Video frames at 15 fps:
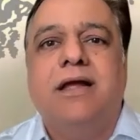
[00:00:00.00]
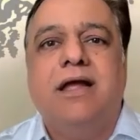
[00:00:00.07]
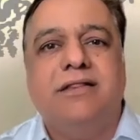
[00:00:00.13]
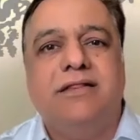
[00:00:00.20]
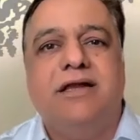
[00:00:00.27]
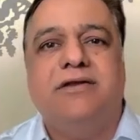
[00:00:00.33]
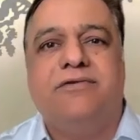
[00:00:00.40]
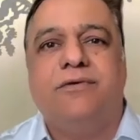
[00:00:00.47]

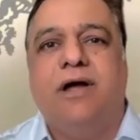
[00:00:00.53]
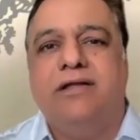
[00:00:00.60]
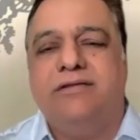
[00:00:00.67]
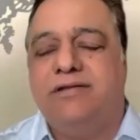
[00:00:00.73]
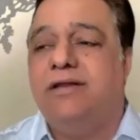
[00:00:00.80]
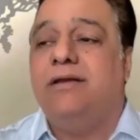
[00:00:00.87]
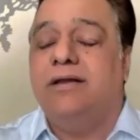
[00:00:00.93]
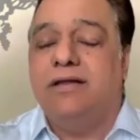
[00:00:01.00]
And then so I
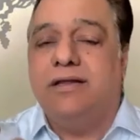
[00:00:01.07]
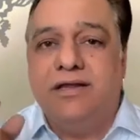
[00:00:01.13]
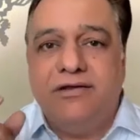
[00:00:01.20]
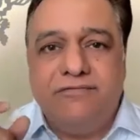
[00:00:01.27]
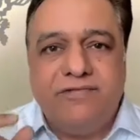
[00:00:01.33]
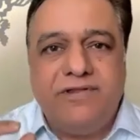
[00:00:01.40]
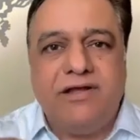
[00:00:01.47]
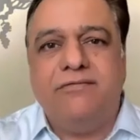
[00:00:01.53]
said,
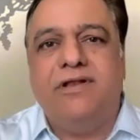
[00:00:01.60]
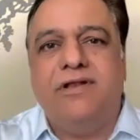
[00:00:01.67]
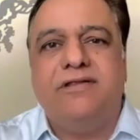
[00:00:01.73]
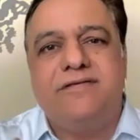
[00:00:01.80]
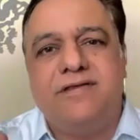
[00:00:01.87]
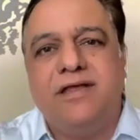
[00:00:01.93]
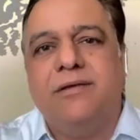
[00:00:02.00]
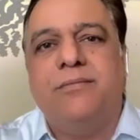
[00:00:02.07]
if they will
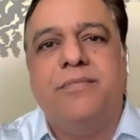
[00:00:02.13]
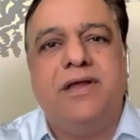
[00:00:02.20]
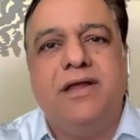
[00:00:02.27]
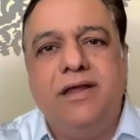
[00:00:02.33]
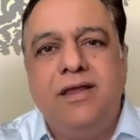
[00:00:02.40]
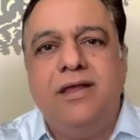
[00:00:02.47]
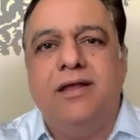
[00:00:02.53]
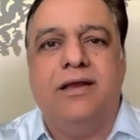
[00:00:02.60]
see
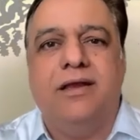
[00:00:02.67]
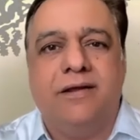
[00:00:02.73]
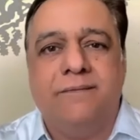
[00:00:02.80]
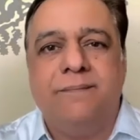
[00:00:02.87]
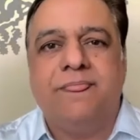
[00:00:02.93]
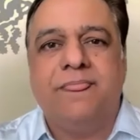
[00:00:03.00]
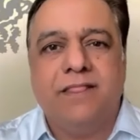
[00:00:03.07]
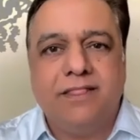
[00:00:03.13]
me
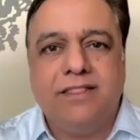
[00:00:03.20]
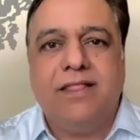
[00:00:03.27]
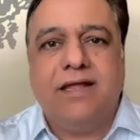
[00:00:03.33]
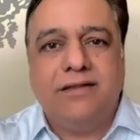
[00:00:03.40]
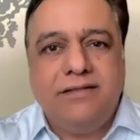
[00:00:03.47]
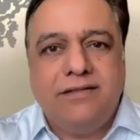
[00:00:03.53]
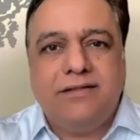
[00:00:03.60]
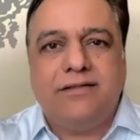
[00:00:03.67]
healing,
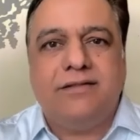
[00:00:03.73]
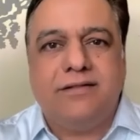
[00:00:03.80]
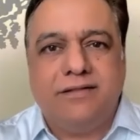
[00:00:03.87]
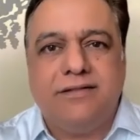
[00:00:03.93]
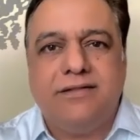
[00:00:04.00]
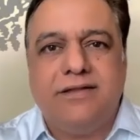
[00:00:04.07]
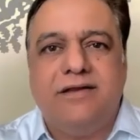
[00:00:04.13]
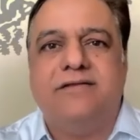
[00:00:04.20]
then
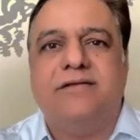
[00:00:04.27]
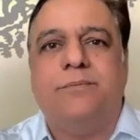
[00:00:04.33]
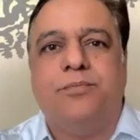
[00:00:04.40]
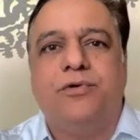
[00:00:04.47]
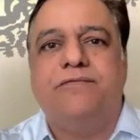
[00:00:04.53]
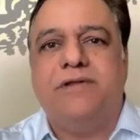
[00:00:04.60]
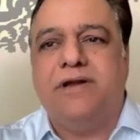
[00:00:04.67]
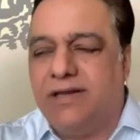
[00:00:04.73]
there is a
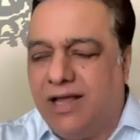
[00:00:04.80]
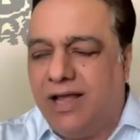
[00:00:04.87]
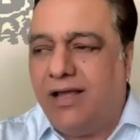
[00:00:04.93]
proof that